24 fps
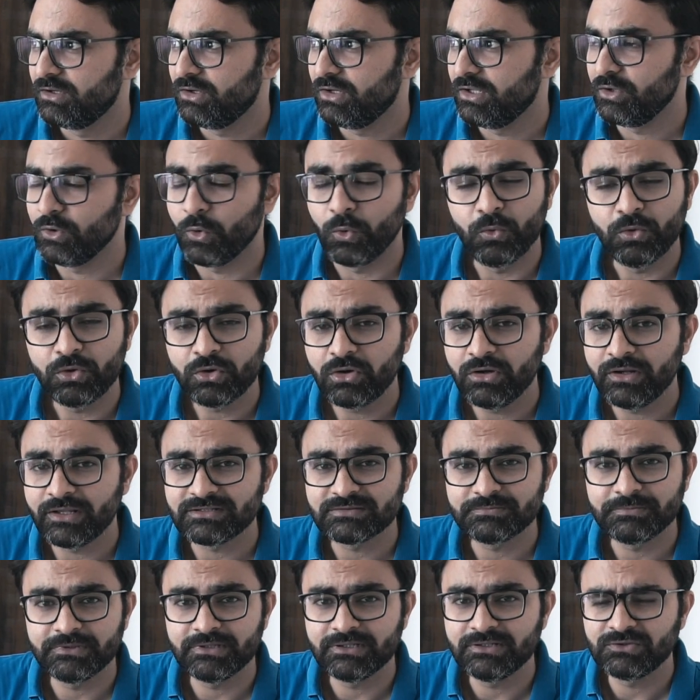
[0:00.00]
an overall
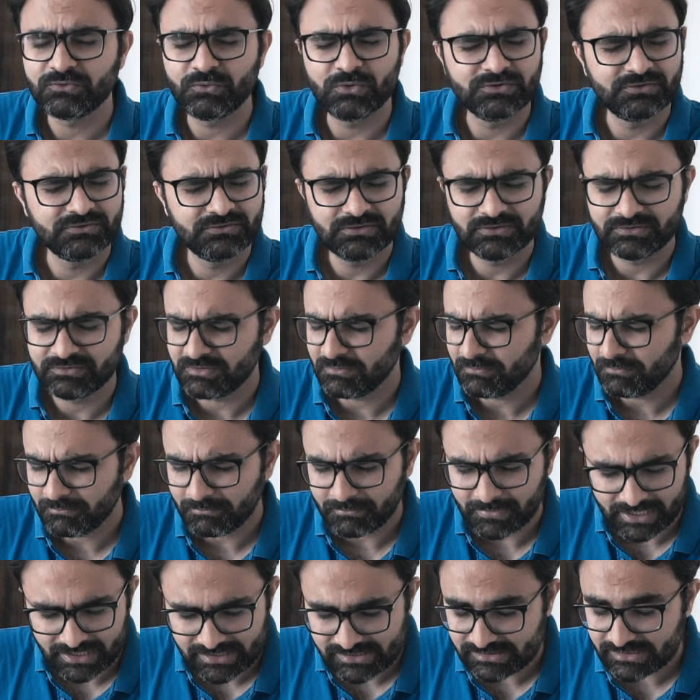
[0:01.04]
experience was just
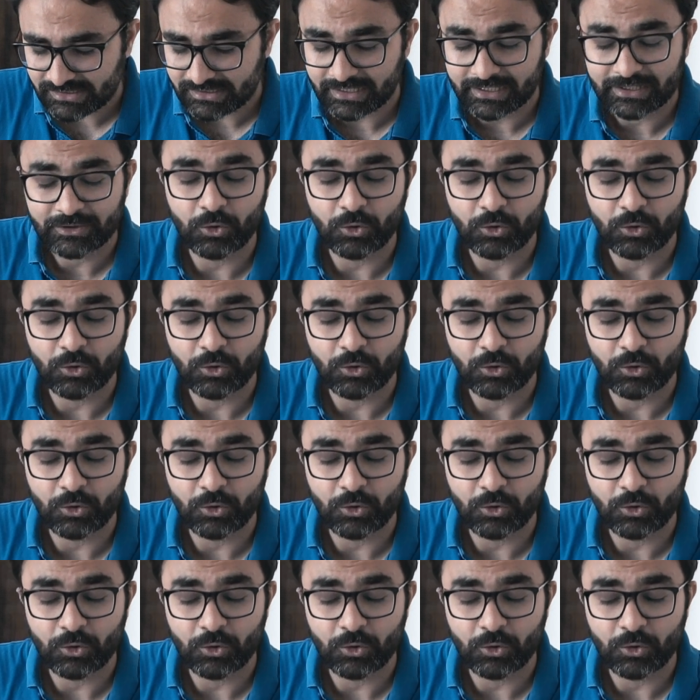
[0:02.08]
amazing.